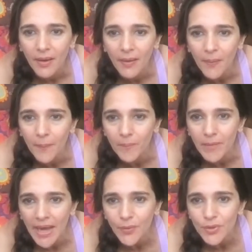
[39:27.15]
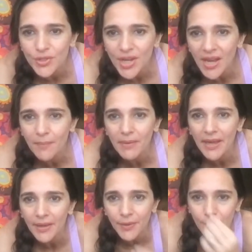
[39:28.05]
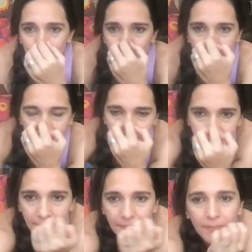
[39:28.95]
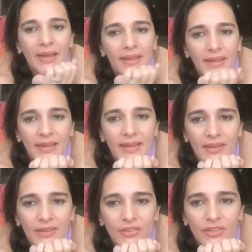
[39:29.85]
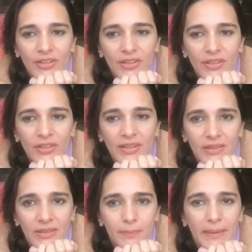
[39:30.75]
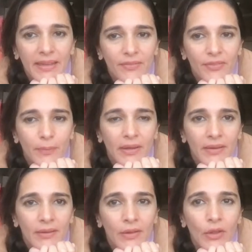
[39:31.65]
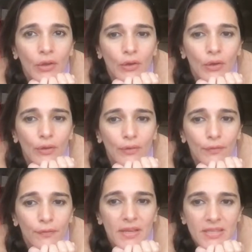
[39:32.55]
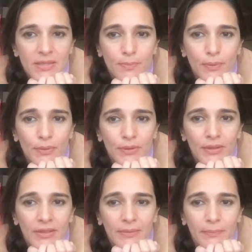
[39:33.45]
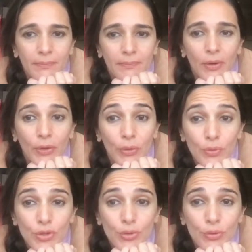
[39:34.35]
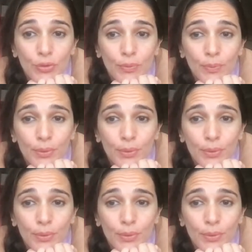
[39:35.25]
Bye, Urja. Bye, Haroon. Bye, Shikawat. Bye, everyone on Facebook, on YouTube.